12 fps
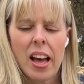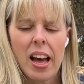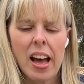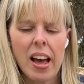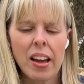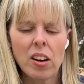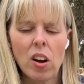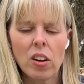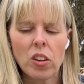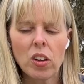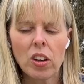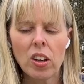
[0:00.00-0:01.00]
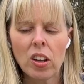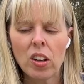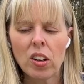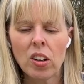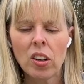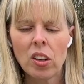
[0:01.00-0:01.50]
and you
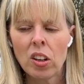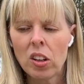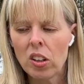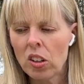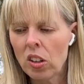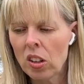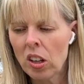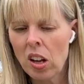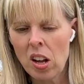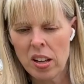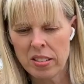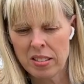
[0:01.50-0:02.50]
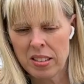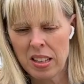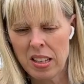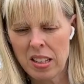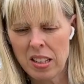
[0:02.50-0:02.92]
can utilise the